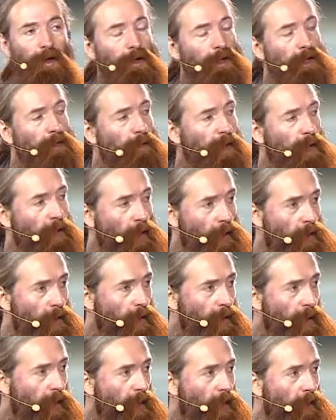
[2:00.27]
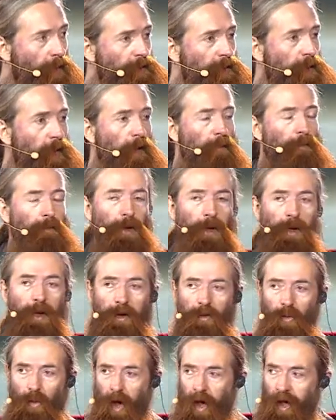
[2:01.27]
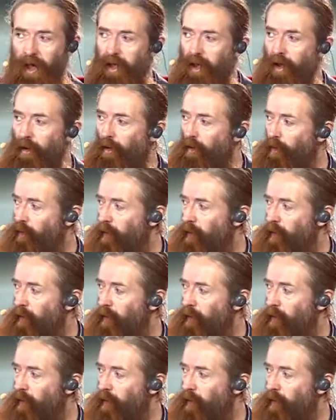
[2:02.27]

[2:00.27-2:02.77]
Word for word: to be going out persuading the